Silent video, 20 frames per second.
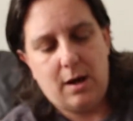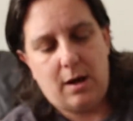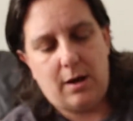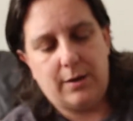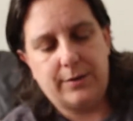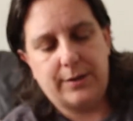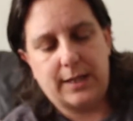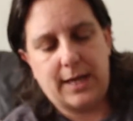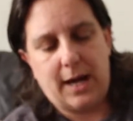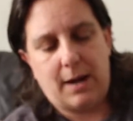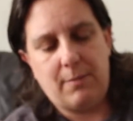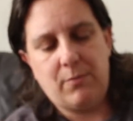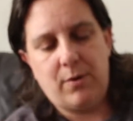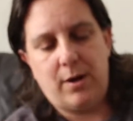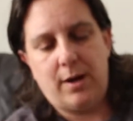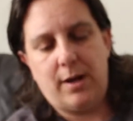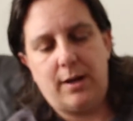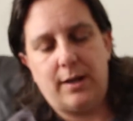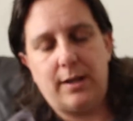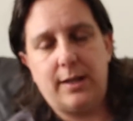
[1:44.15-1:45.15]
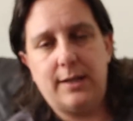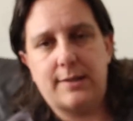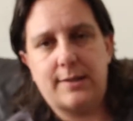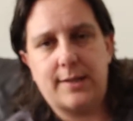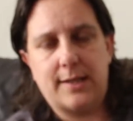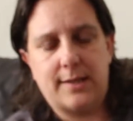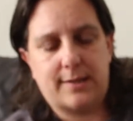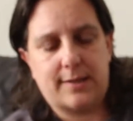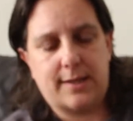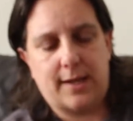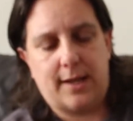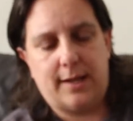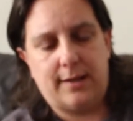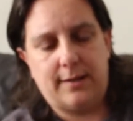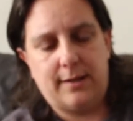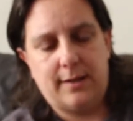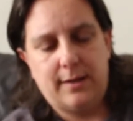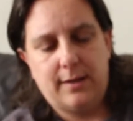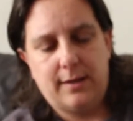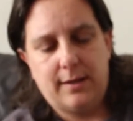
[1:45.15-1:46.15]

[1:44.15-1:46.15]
on the camera, it sits in,